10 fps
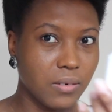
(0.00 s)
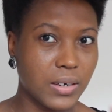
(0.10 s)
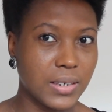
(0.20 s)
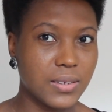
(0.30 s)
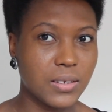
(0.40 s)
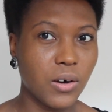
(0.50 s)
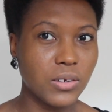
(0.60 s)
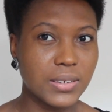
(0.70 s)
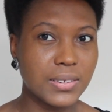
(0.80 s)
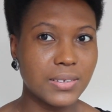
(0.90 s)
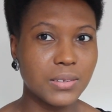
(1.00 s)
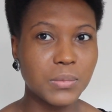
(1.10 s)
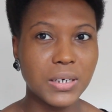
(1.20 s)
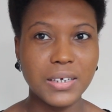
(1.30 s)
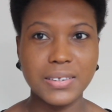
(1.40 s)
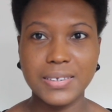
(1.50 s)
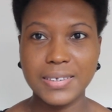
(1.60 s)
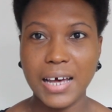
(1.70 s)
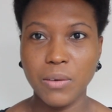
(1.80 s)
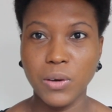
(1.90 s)
Right, so this is
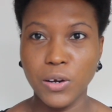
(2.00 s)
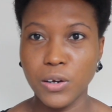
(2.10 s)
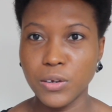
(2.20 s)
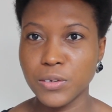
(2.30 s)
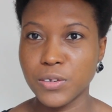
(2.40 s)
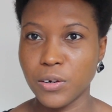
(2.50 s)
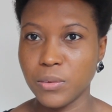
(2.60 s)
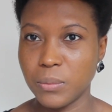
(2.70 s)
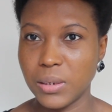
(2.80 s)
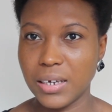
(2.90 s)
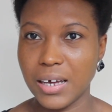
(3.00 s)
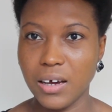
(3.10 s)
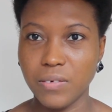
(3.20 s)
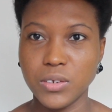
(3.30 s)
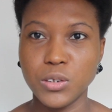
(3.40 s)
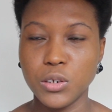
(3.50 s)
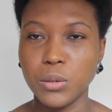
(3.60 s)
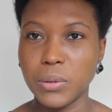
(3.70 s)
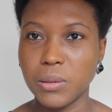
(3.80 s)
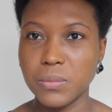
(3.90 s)
how it looks on me after
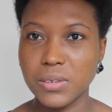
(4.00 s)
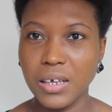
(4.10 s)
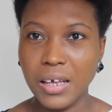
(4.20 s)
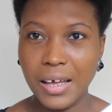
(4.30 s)
2 pumps.